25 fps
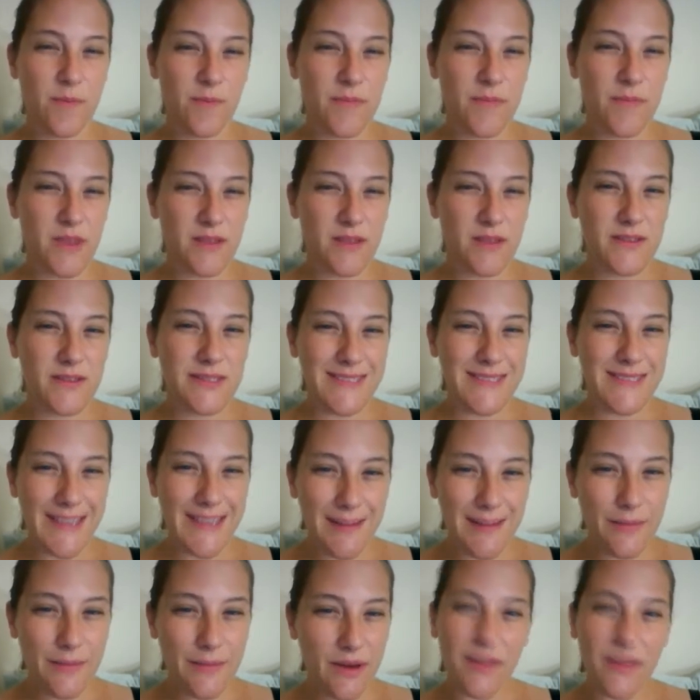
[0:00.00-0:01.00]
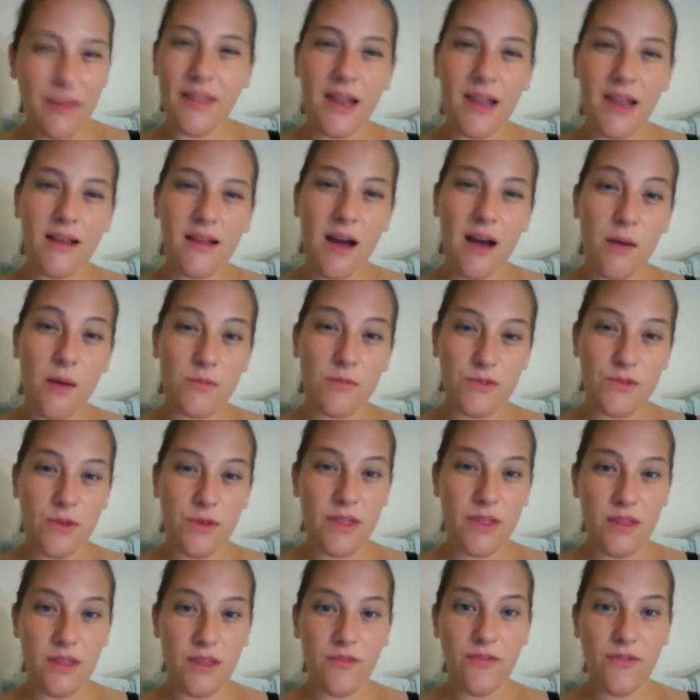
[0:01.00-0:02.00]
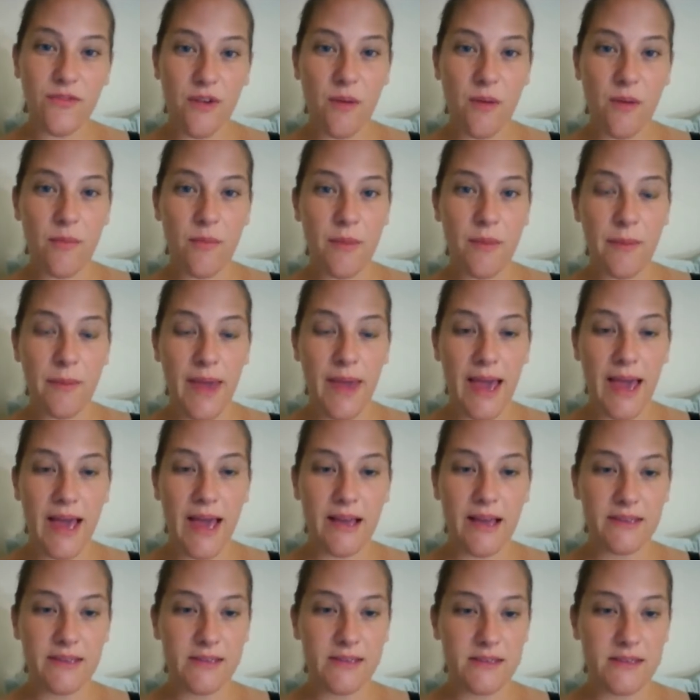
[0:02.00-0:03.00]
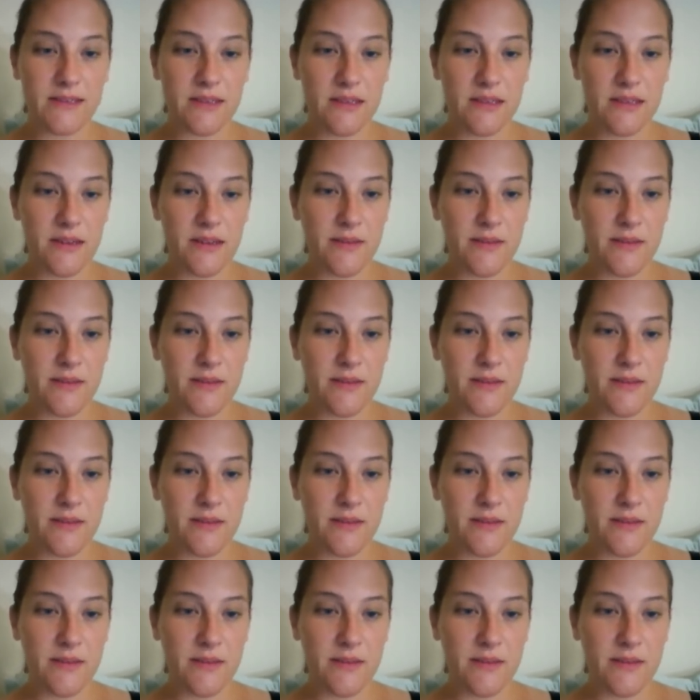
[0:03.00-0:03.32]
the stigma that comes with it from the past.